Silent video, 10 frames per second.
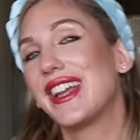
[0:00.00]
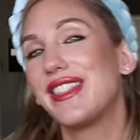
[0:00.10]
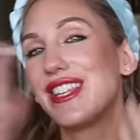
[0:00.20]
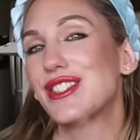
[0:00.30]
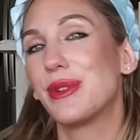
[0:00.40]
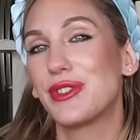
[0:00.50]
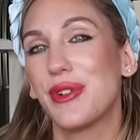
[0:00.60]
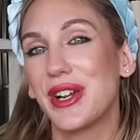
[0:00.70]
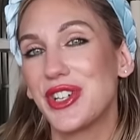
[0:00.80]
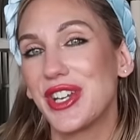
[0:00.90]
Again, thank you so much for
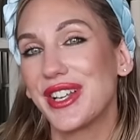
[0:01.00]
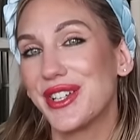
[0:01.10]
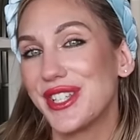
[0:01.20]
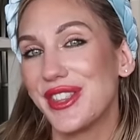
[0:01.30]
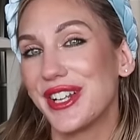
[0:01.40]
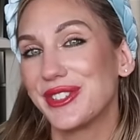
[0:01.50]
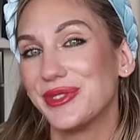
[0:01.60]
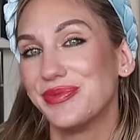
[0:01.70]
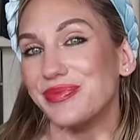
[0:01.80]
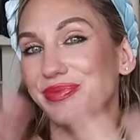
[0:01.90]
watching. I'll see you in the next
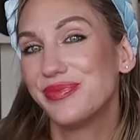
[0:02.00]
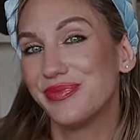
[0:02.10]
one.